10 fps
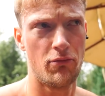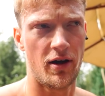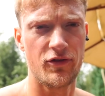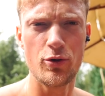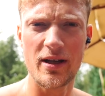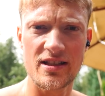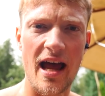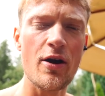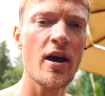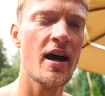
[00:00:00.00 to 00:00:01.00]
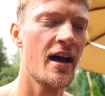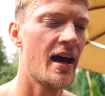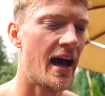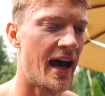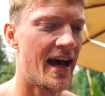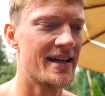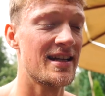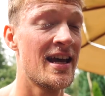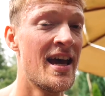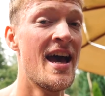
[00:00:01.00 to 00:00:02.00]
a few weeks now, and
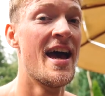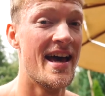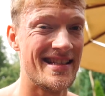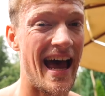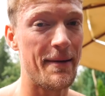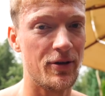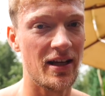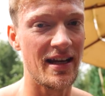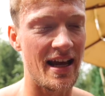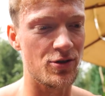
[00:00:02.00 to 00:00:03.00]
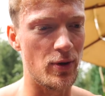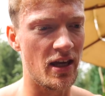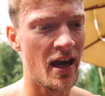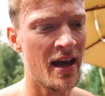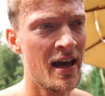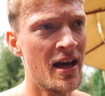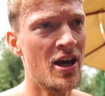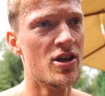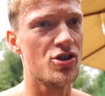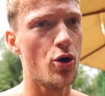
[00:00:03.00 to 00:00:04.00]
it's happening next week.
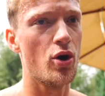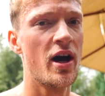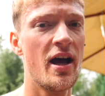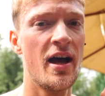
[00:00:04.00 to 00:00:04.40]
So